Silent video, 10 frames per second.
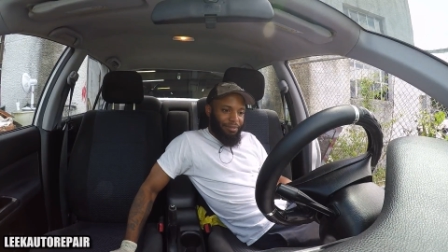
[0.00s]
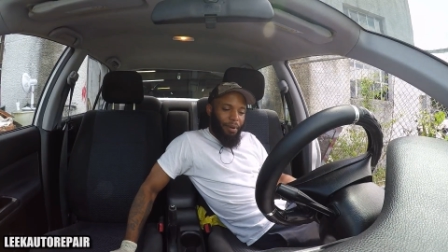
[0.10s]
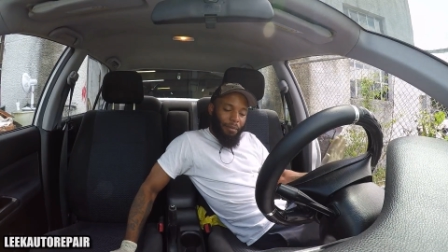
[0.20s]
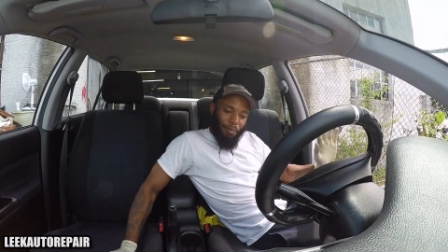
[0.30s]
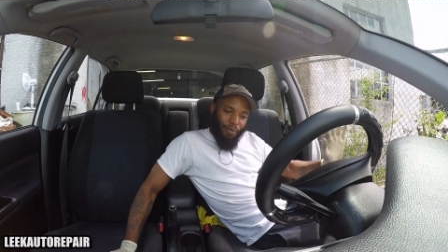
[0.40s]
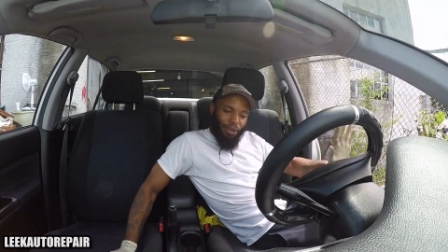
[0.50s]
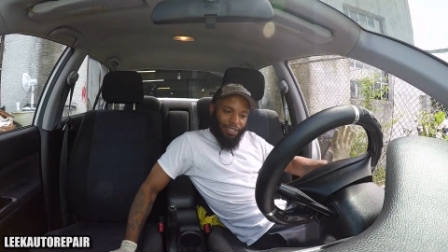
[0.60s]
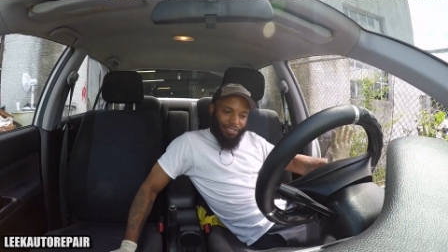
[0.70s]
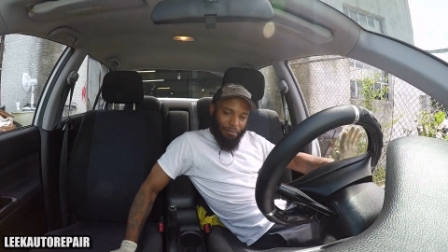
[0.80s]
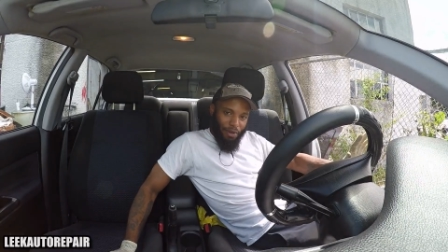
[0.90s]
Probably
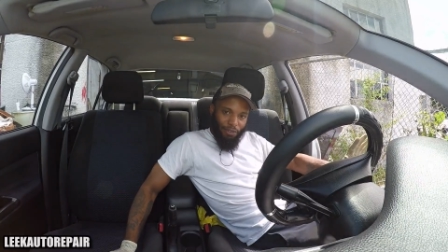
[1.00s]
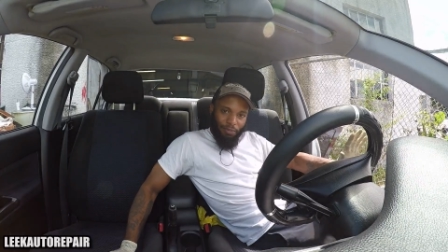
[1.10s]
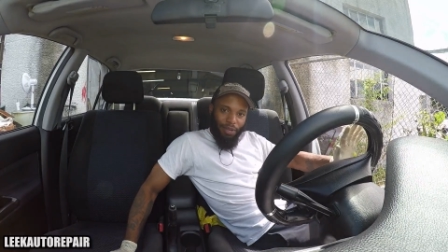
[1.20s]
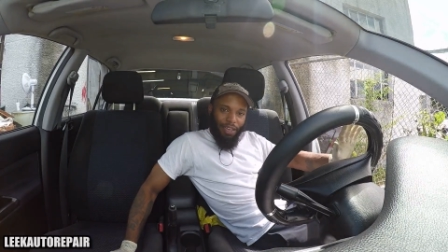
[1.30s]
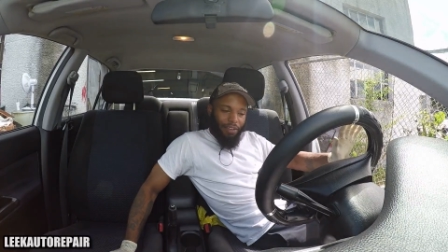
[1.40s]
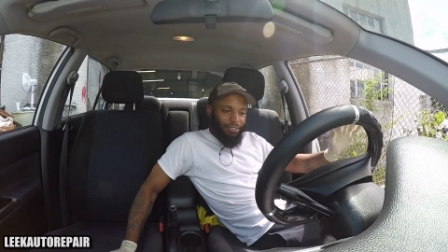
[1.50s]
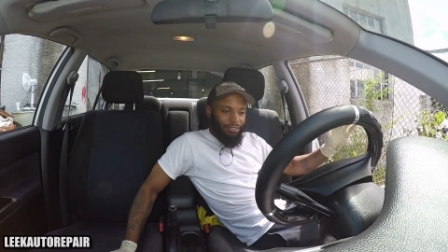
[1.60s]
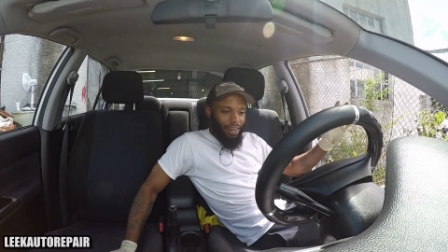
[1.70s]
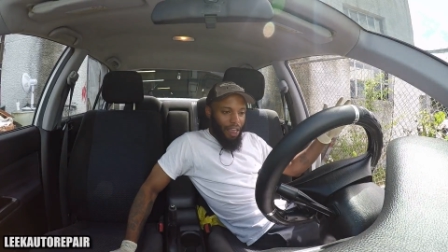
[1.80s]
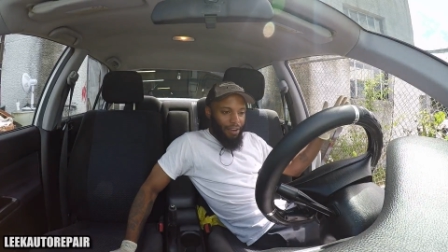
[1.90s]
pointless the most, but
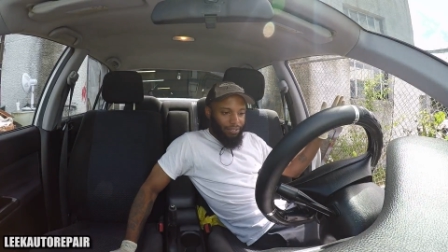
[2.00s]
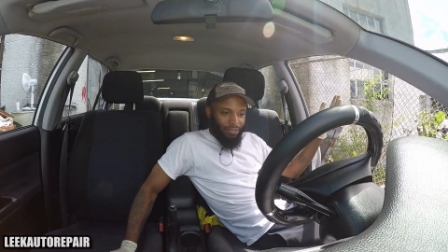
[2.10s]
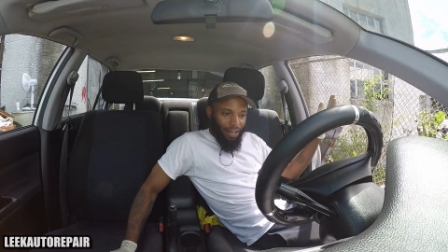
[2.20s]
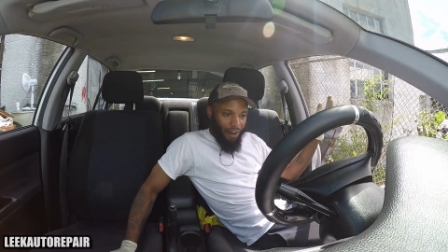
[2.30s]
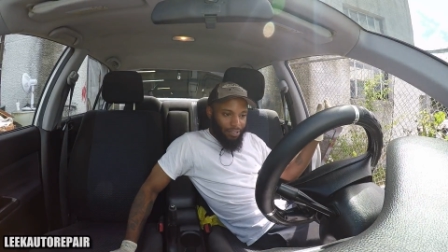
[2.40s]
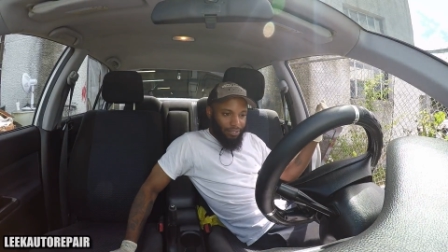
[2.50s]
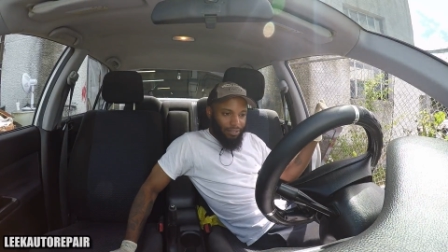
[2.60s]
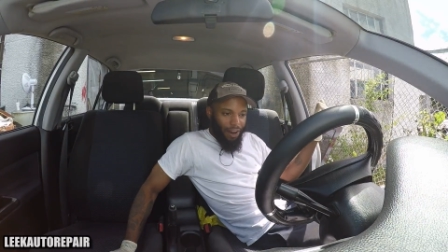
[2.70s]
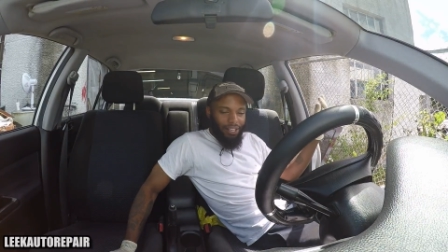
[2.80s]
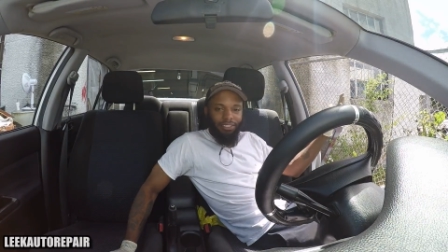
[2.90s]

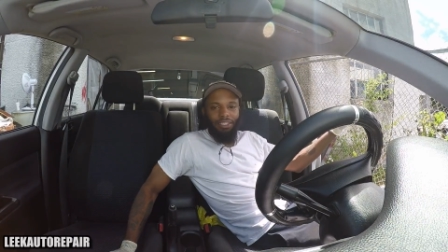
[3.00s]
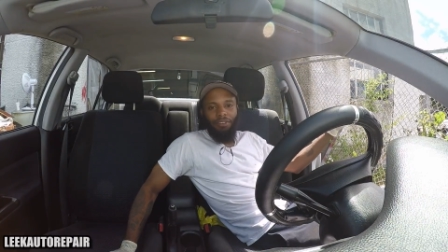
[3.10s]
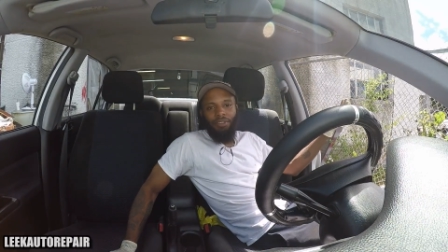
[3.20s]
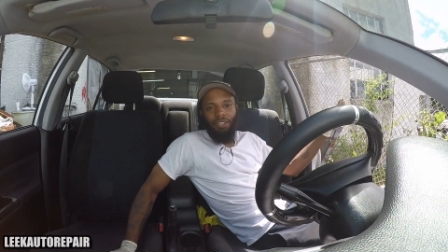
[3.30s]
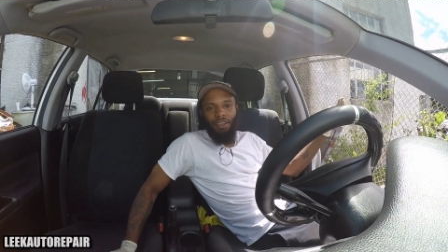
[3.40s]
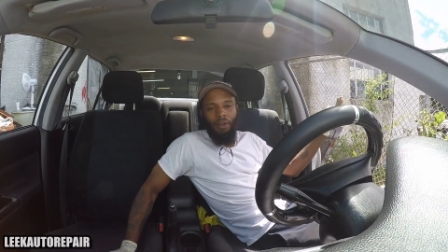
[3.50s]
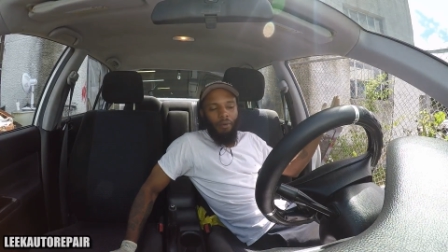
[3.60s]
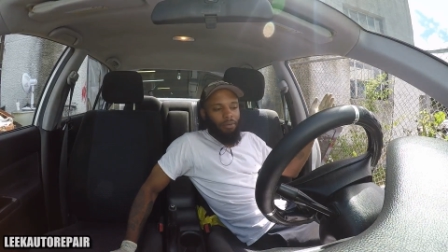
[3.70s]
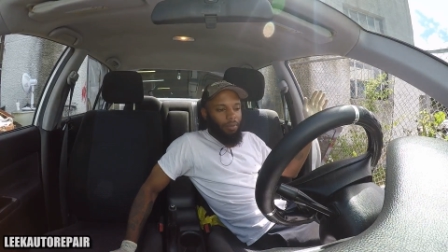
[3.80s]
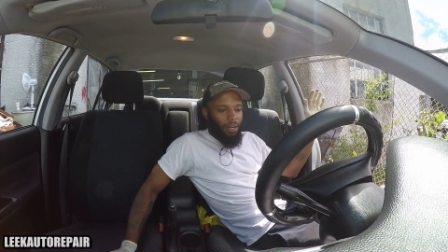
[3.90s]
it's a good video,
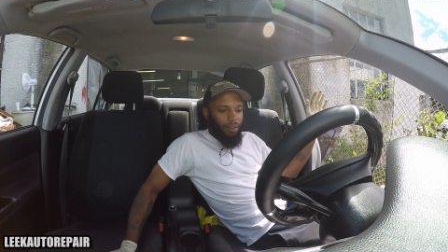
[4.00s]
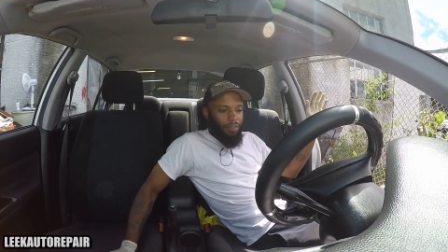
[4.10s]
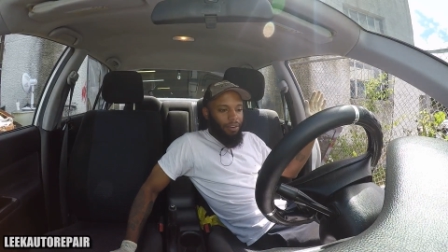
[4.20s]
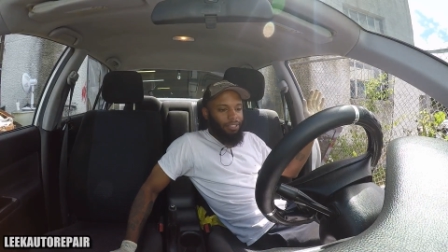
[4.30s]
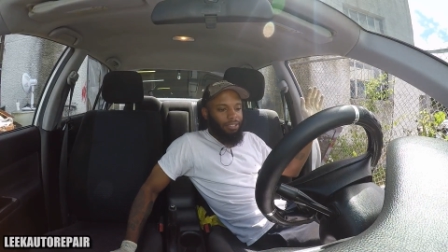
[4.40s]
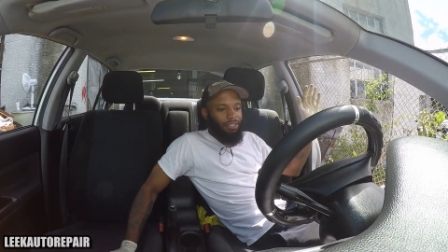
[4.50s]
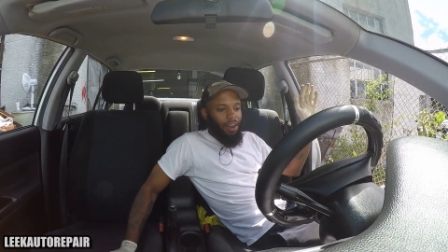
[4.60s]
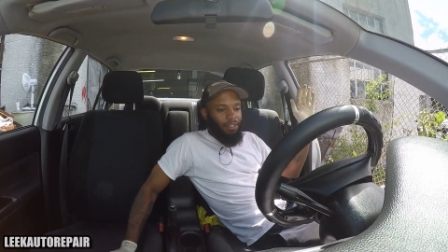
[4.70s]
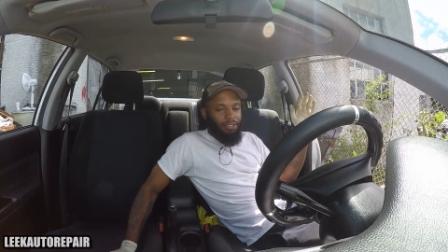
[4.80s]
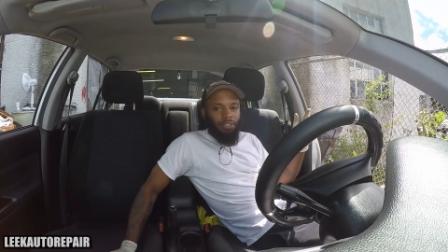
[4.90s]
whatever,
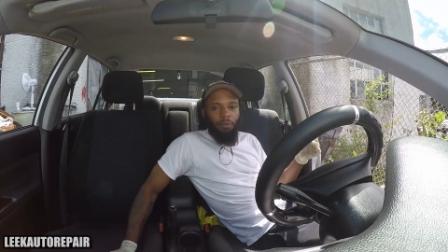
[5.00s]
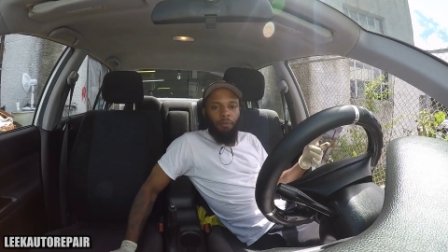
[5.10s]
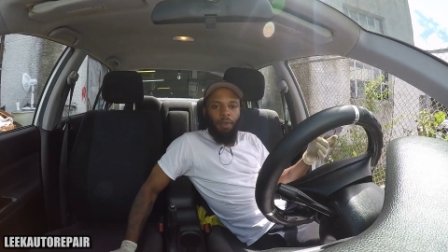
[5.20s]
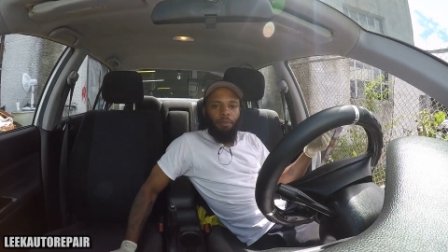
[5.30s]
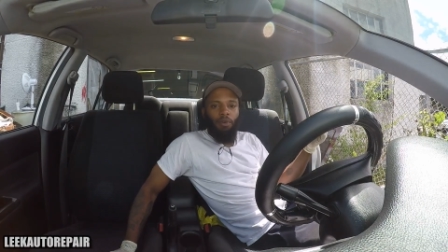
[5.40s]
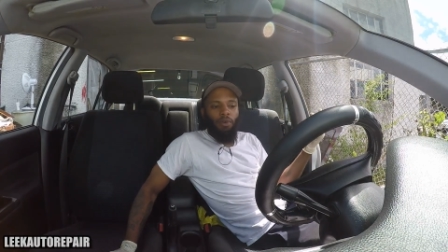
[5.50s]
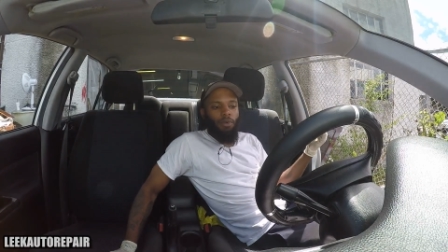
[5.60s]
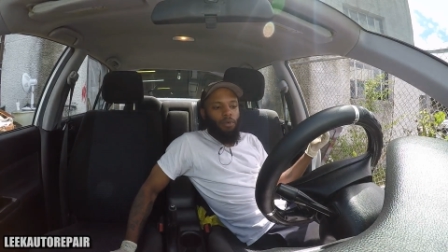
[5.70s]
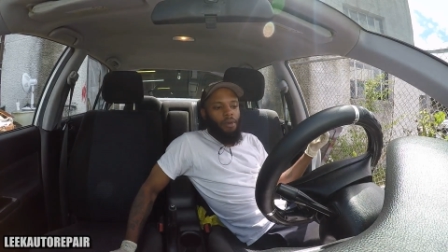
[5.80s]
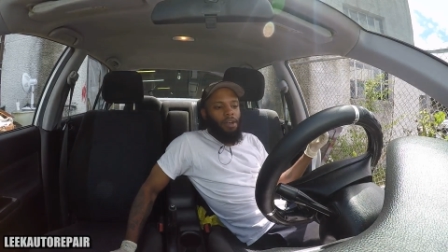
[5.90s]
for people
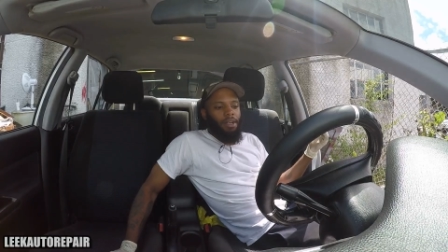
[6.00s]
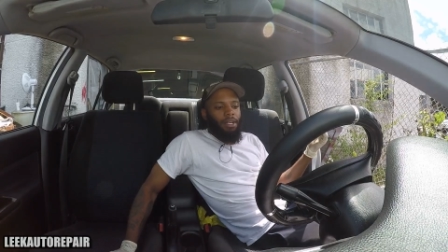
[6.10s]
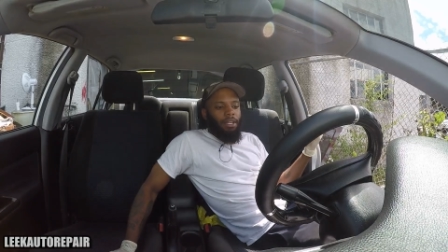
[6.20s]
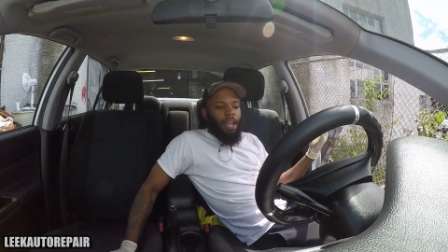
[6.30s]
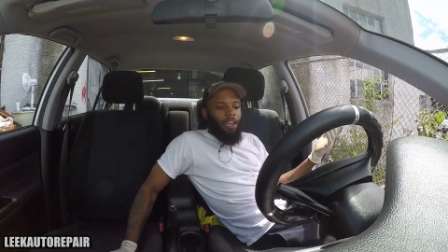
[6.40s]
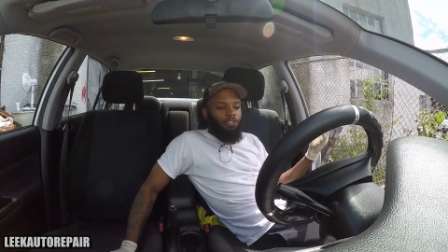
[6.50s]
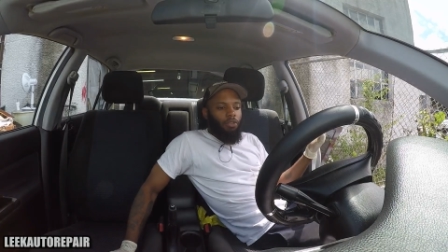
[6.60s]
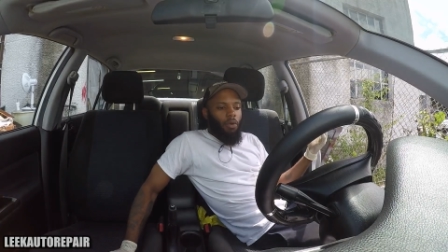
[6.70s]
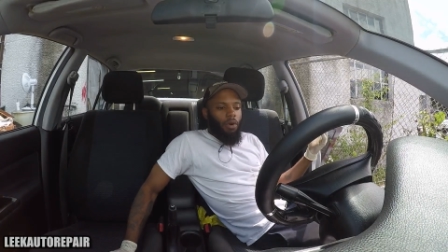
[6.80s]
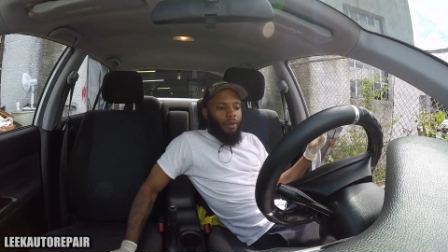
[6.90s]
who not
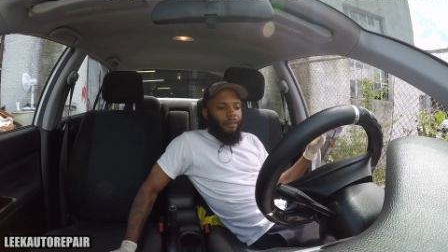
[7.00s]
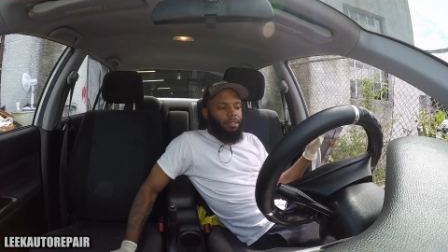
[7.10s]
sure